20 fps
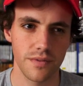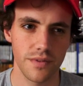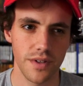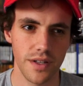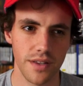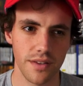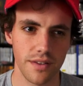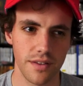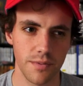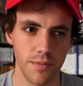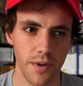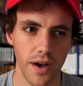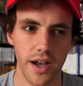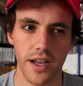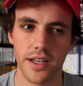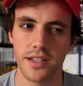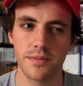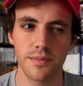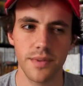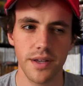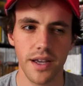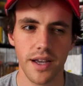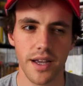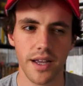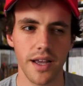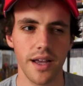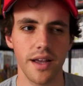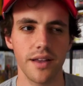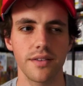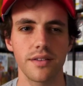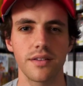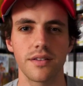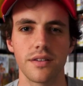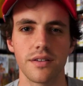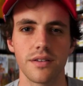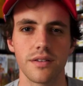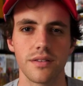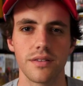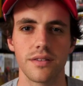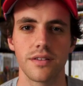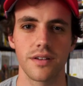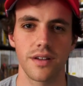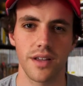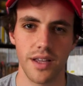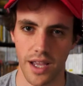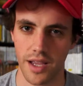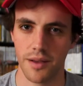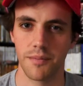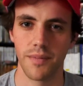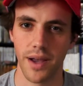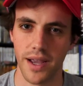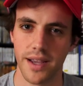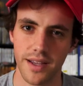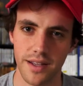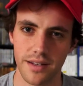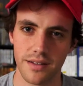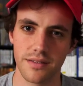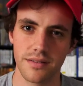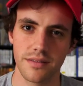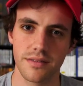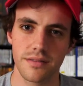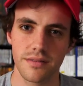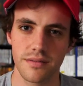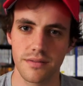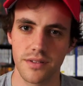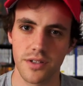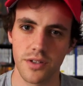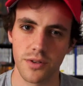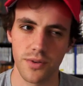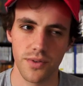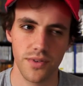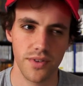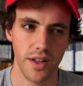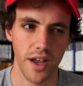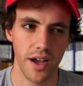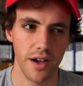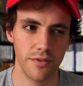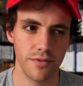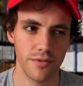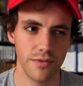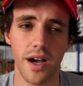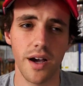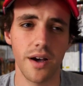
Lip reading: inspires me, I guess, to keep making cool stuff.